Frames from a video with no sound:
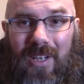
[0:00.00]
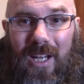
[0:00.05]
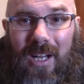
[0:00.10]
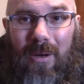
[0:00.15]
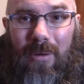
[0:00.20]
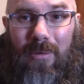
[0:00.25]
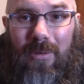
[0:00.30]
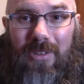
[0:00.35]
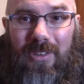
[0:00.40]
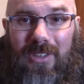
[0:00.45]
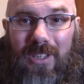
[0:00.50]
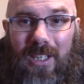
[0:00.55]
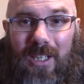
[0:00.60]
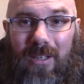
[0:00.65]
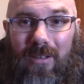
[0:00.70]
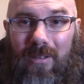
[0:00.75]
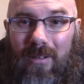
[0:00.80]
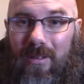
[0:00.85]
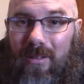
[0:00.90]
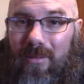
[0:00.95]
hours
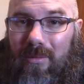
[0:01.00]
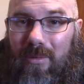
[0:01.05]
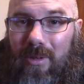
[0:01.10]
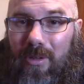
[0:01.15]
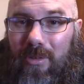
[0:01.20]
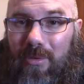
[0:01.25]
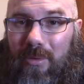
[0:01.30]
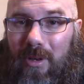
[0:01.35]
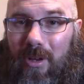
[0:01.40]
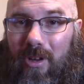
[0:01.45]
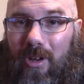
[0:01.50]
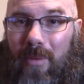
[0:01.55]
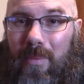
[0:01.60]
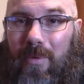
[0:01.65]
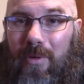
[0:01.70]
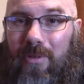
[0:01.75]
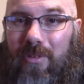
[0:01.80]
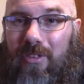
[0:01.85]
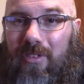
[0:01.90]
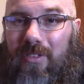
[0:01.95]
now. Who knows when I'll
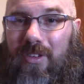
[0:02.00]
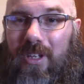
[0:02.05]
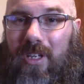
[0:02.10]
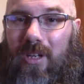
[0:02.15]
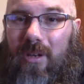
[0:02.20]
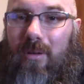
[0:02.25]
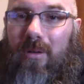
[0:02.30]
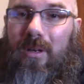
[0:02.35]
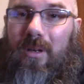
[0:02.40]
upload this video.